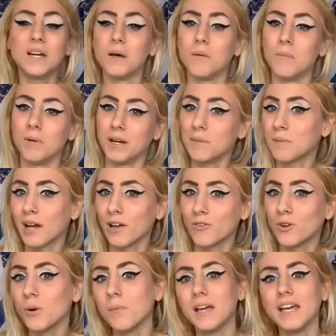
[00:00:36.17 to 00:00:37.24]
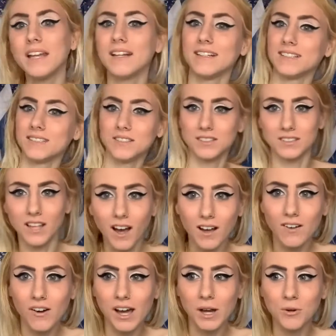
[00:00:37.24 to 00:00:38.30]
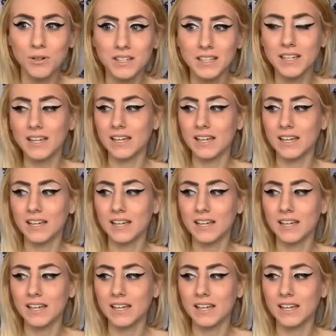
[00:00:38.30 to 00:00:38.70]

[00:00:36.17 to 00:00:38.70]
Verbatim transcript: but in my room, it is not cloudy.